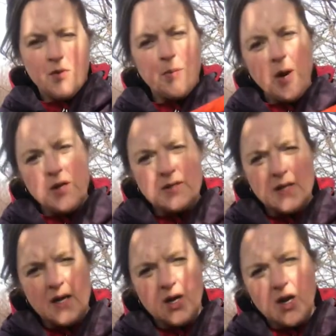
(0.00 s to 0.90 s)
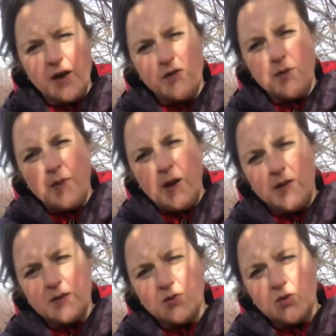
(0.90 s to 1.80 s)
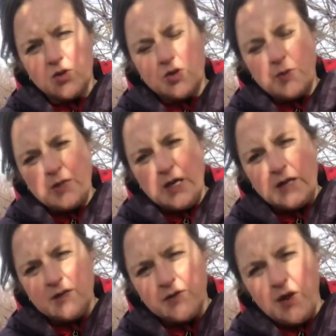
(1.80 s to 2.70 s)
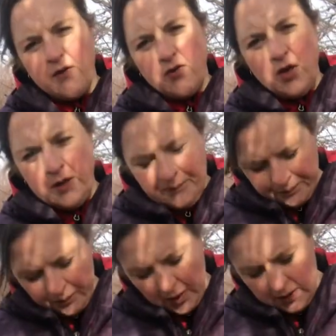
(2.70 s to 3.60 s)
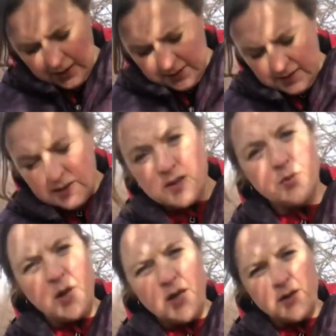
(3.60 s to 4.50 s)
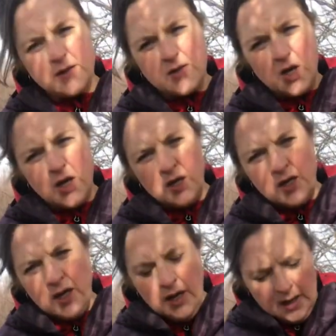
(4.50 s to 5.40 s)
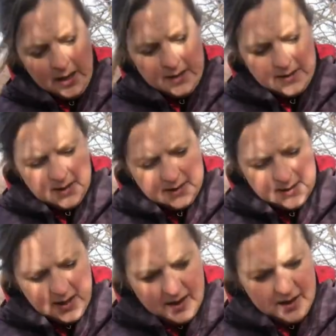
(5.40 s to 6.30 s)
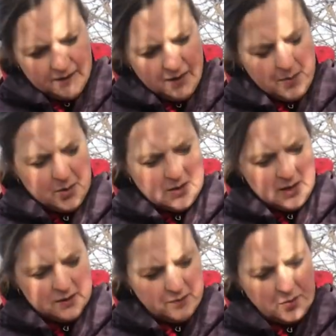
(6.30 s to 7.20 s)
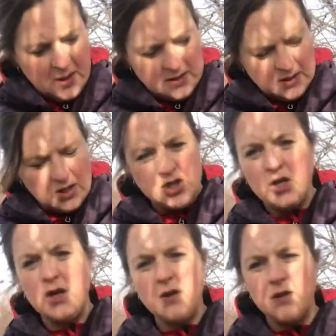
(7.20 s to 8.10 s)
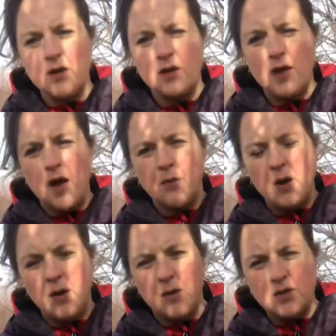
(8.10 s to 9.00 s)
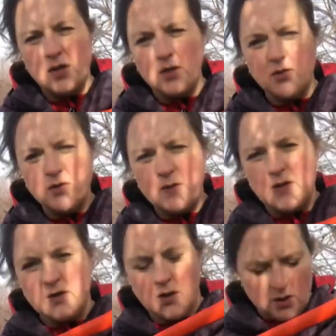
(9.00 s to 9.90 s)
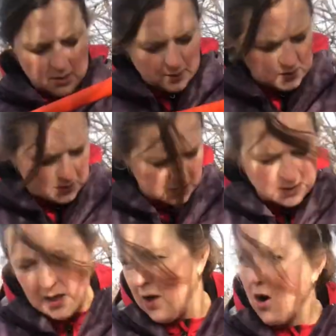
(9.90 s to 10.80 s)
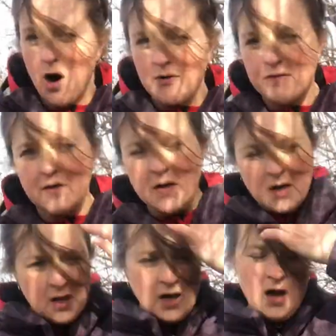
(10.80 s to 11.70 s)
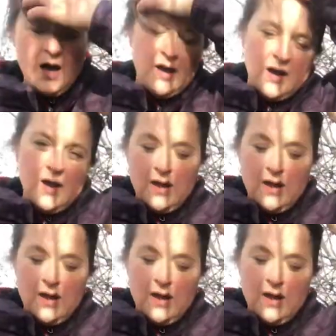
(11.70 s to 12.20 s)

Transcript: The parts that are covered by this orange protective covering, this is the blade of the saw. It does have a protective plastic sheath that when I want to use my saw, I'm just going to take off.